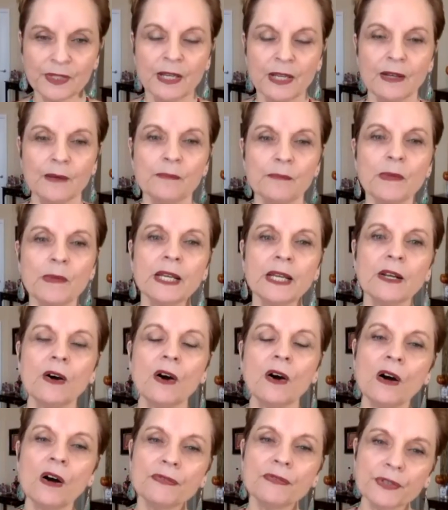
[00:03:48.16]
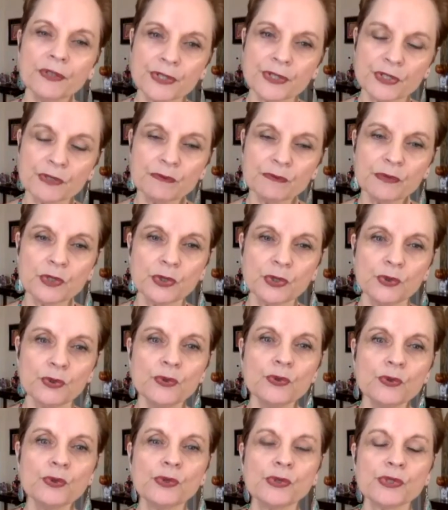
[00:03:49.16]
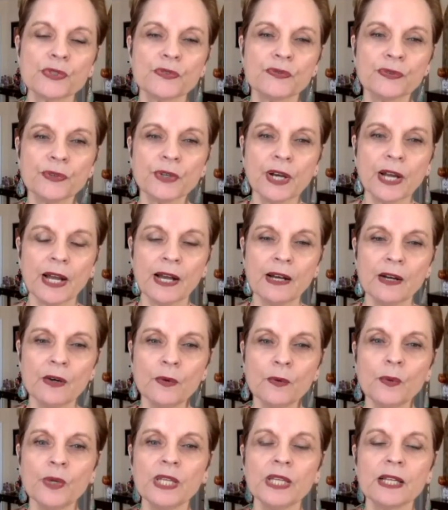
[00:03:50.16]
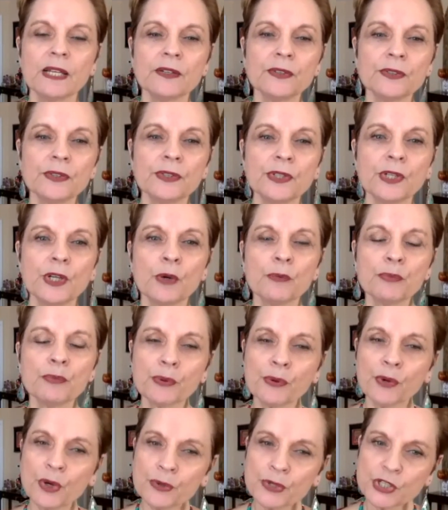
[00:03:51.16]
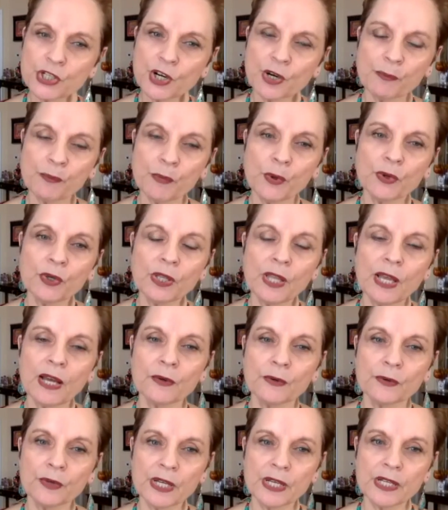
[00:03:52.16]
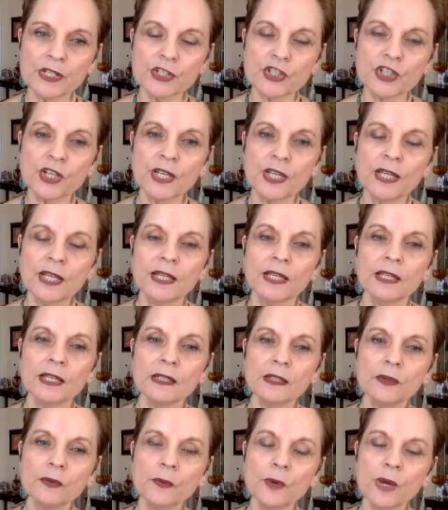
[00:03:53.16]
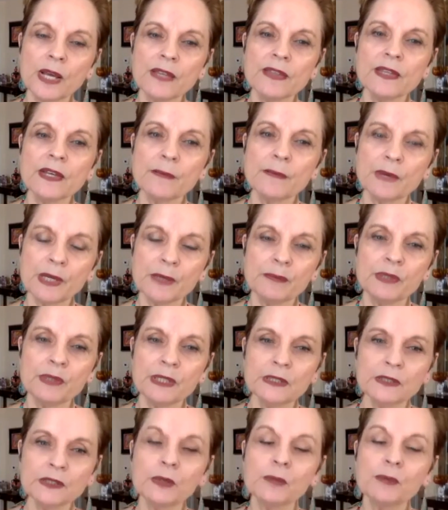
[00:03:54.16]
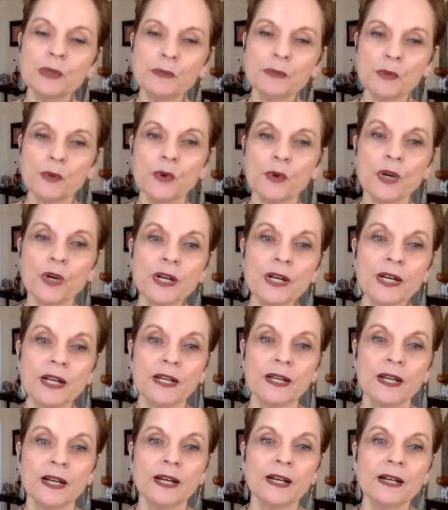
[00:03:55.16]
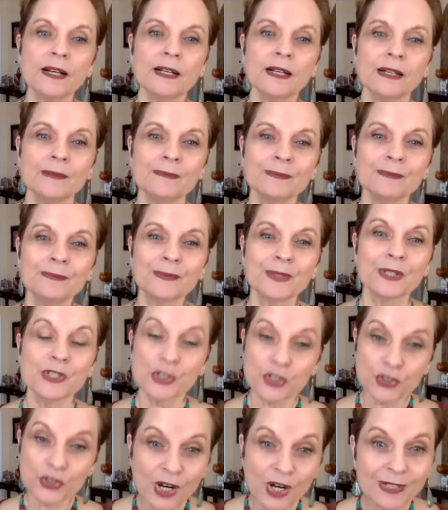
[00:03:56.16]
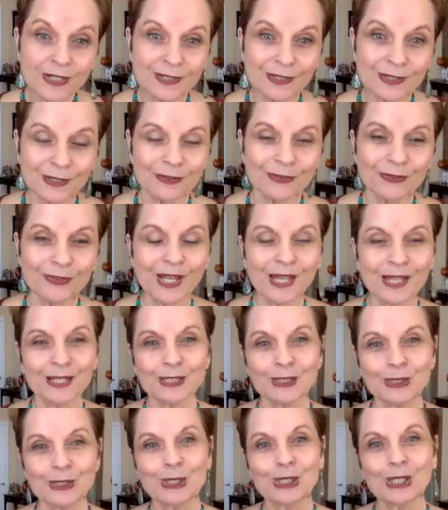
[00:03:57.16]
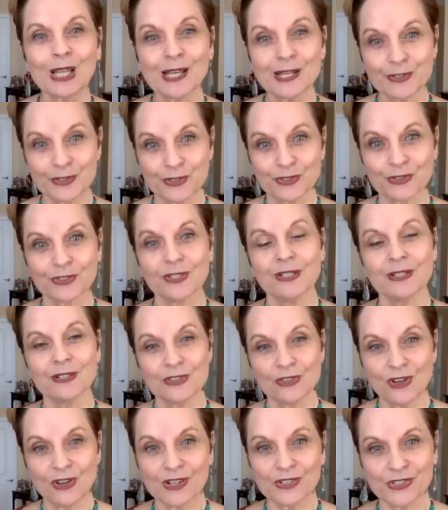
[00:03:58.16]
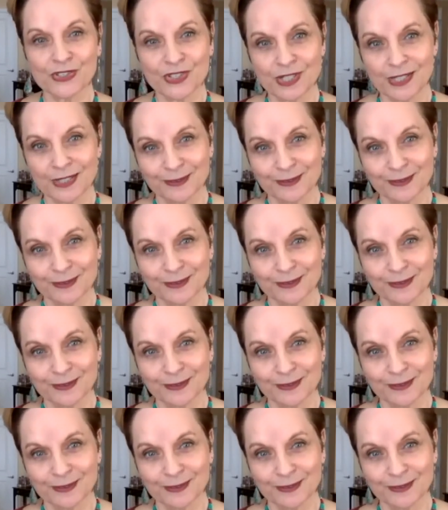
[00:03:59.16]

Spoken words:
might offer some tools for how we could approach our moral outrage in a way that might be a little bit more constructive and a little less exhausting.